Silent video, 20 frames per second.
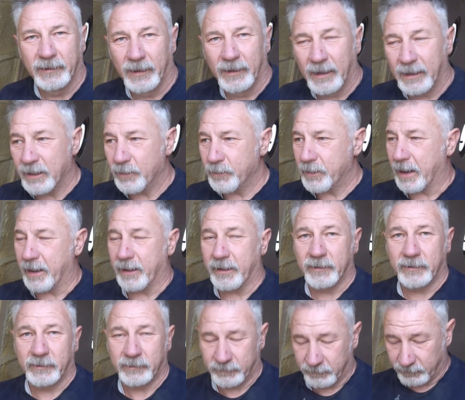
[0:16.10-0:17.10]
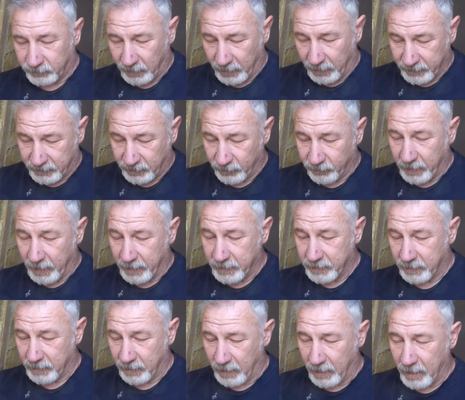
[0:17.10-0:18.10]
Hello there. Right, okay.
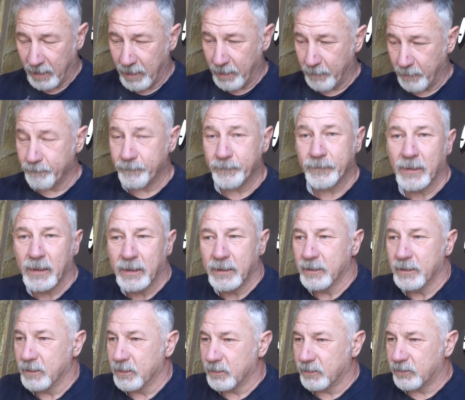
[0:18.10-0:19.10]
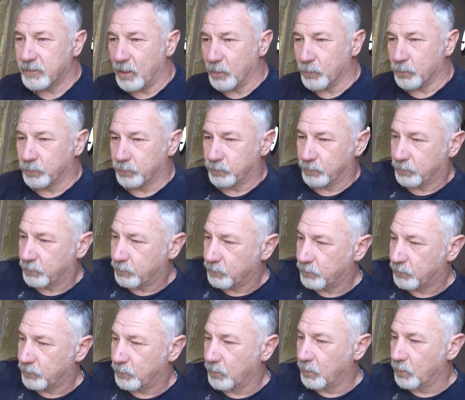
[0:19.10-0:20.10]
So,
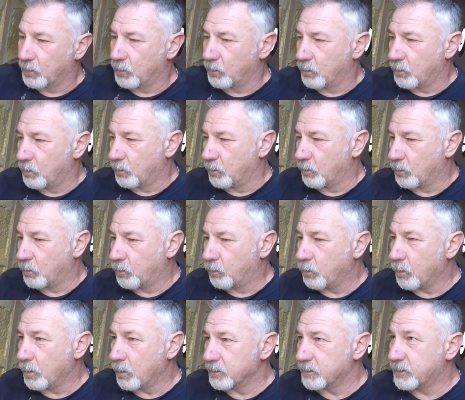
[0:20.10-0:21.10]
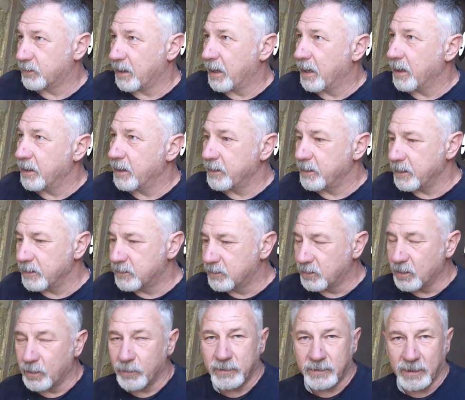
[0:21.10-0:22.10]
what I need to
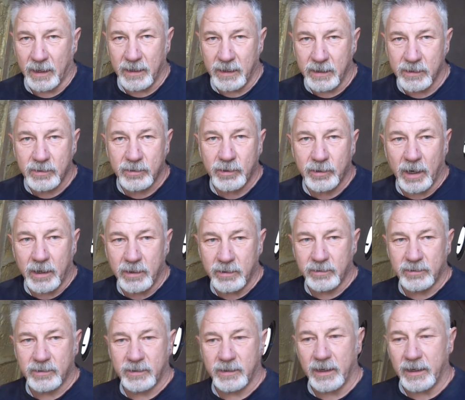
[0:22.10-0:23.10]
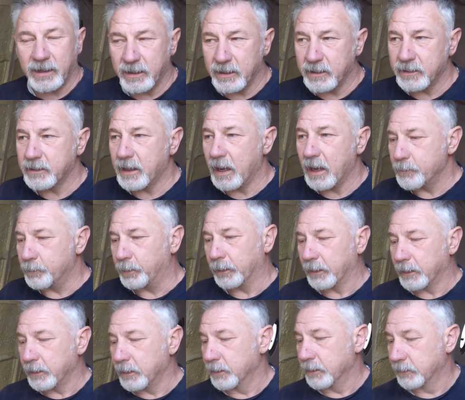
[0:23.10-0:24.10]
do is I need to change the
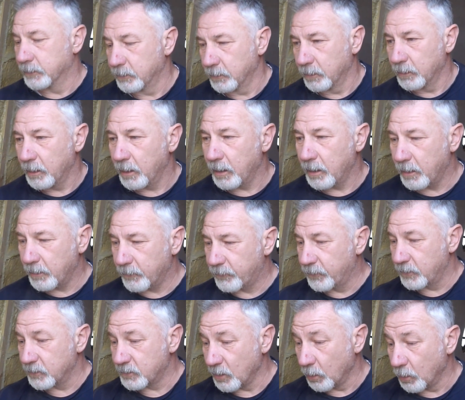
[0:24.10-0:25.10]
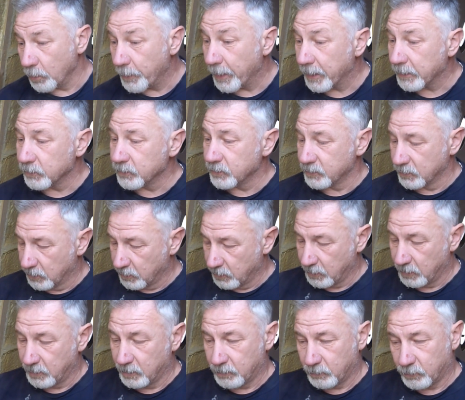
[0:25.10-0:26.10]
cabling for the solar panels,
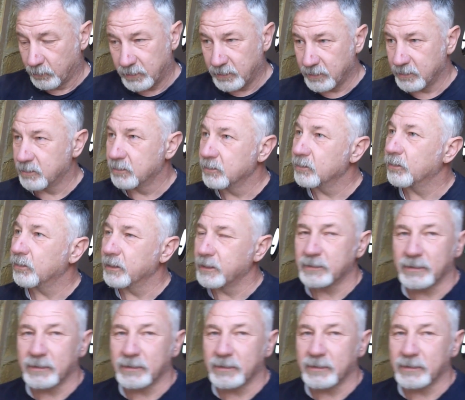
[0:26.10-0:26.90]
which is all this